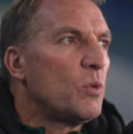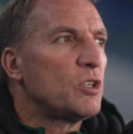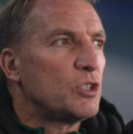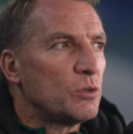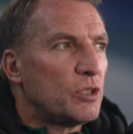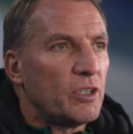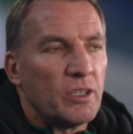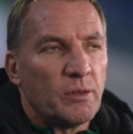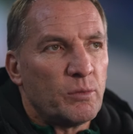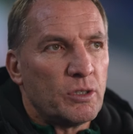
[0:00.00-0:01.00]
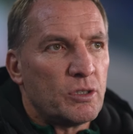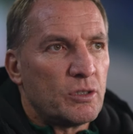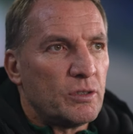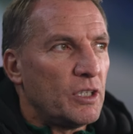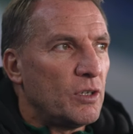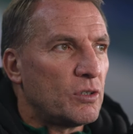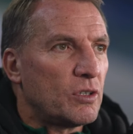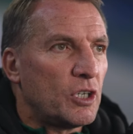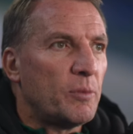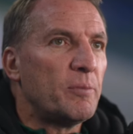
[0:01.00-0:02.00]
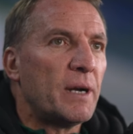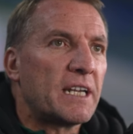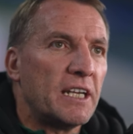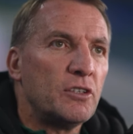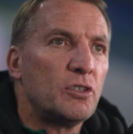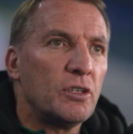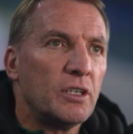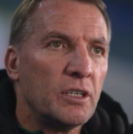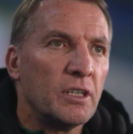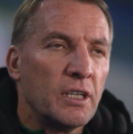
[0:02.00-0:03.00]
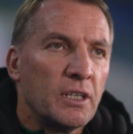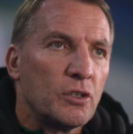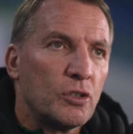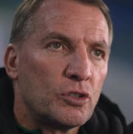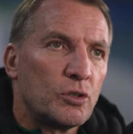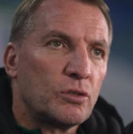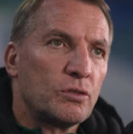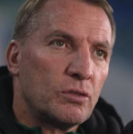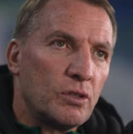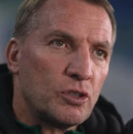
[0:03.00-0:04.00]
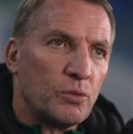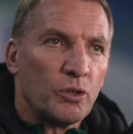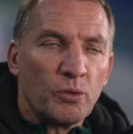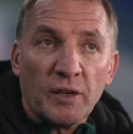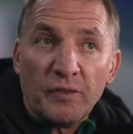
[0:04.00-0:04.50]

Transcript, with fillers: Well, there's no doubt it was, you know, coming back into the squad, what I